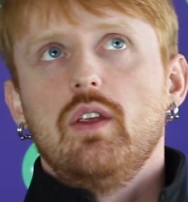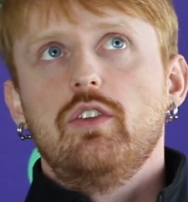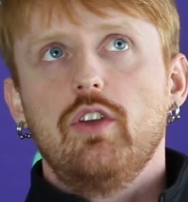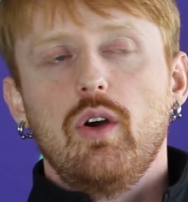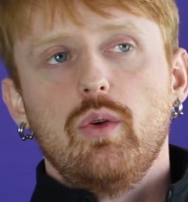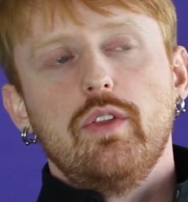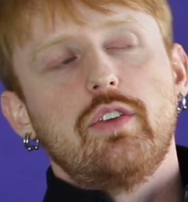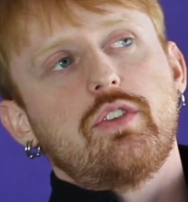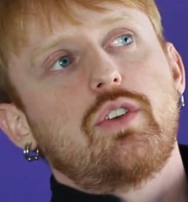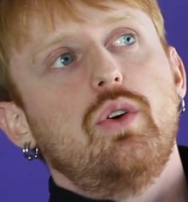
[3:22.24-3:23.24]
So the
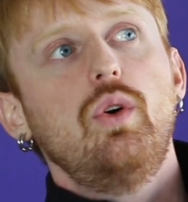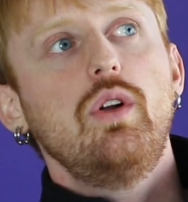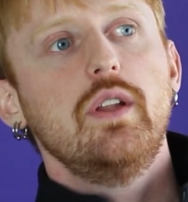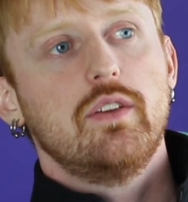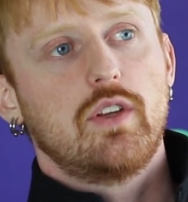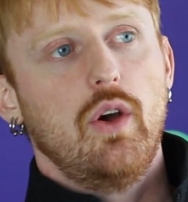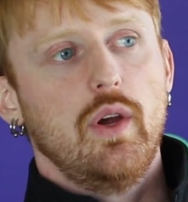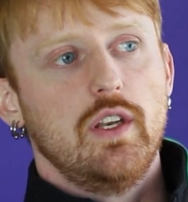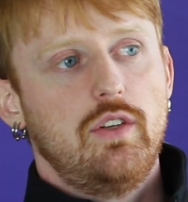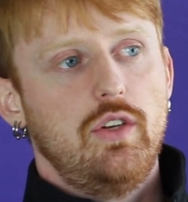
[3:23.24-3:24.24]
school is
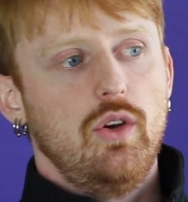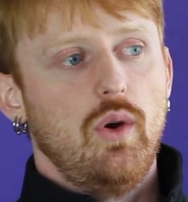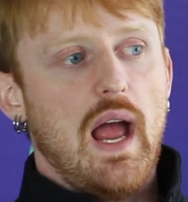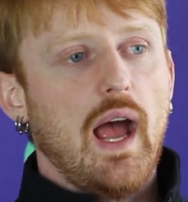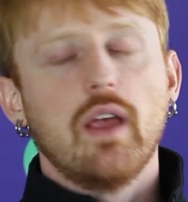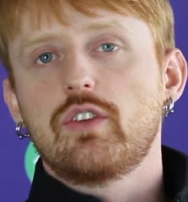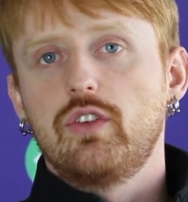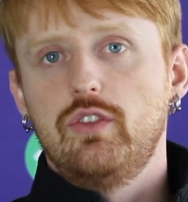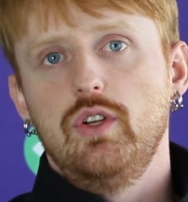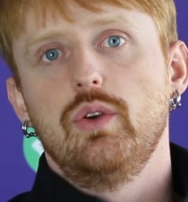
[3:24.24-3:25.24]
going to ask
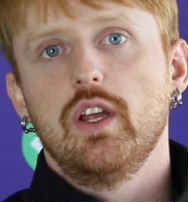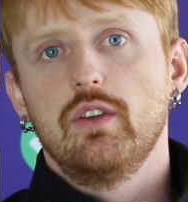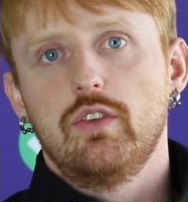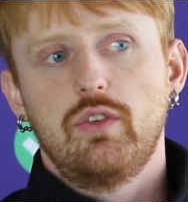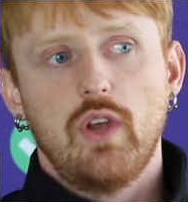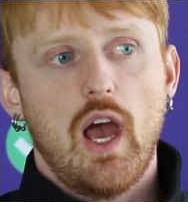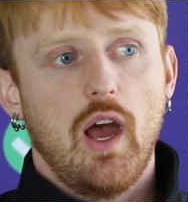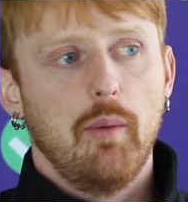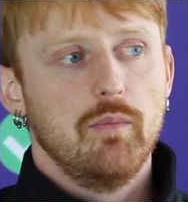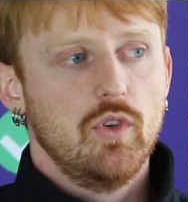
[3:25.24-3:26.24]
students
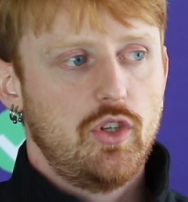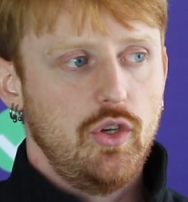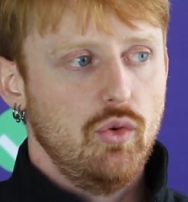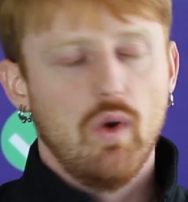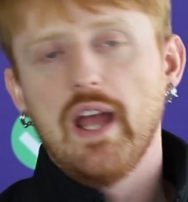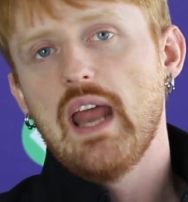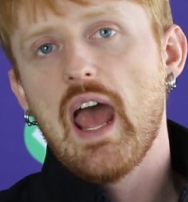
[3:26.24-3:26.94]
to write